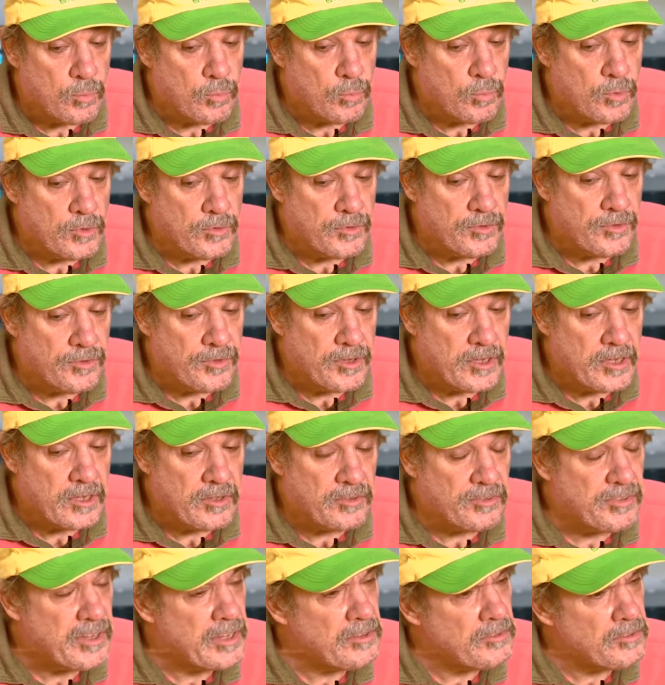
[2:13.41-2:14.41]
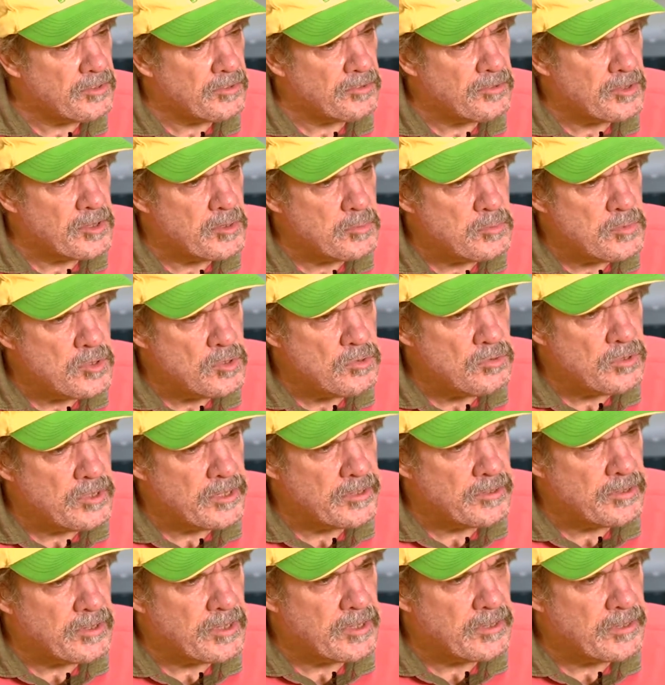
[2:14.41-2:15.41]
was the sense of
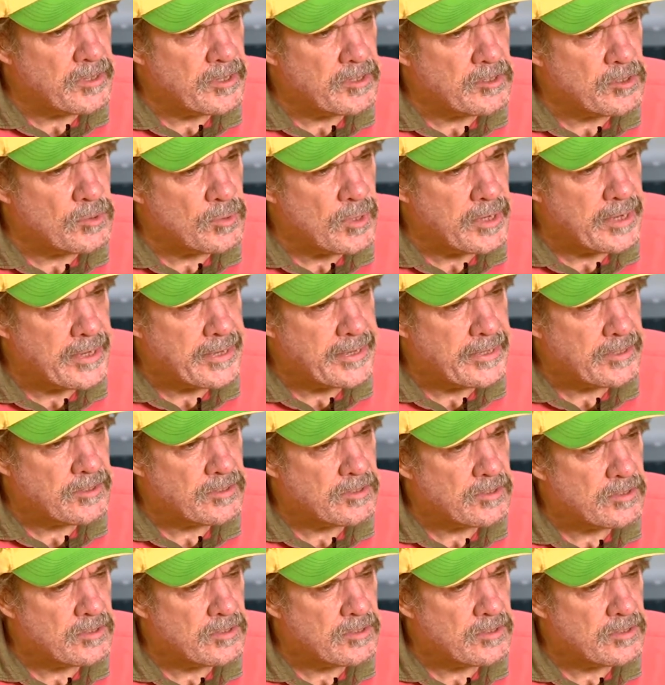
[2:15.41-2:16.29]
community that you had.